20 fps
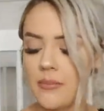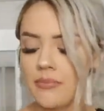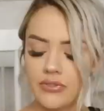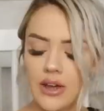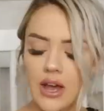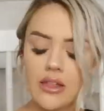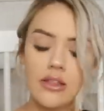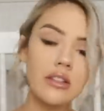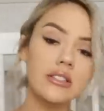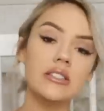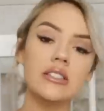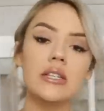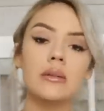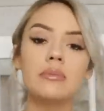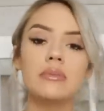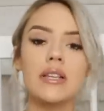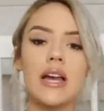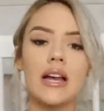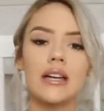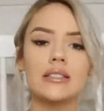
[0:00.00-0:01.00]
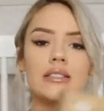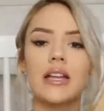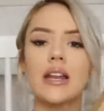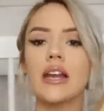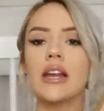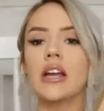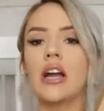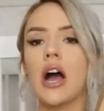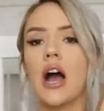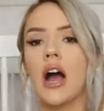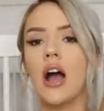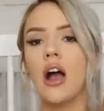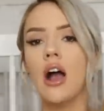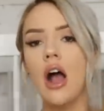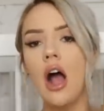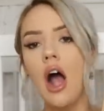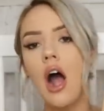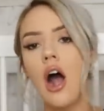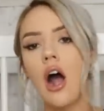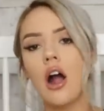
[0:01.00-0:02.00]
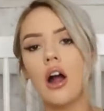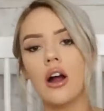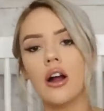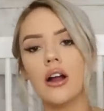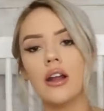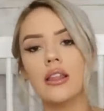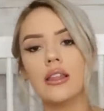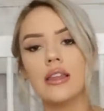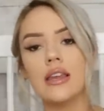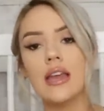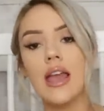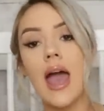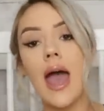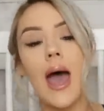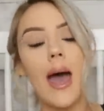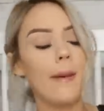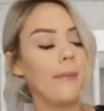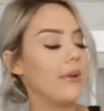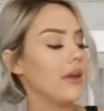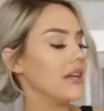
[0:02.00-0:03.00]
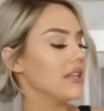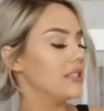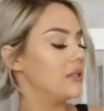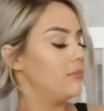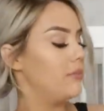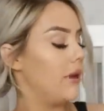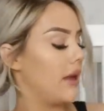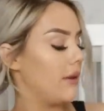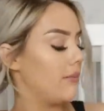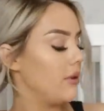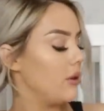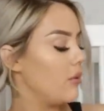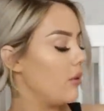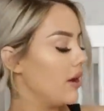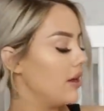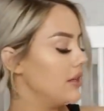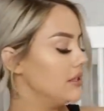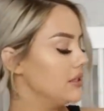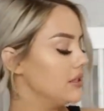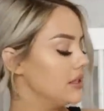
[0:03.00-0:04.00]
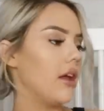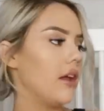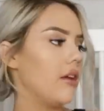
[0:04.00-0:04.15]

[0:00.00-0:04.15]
The other sleep sacks that I got are the happiest baby ones.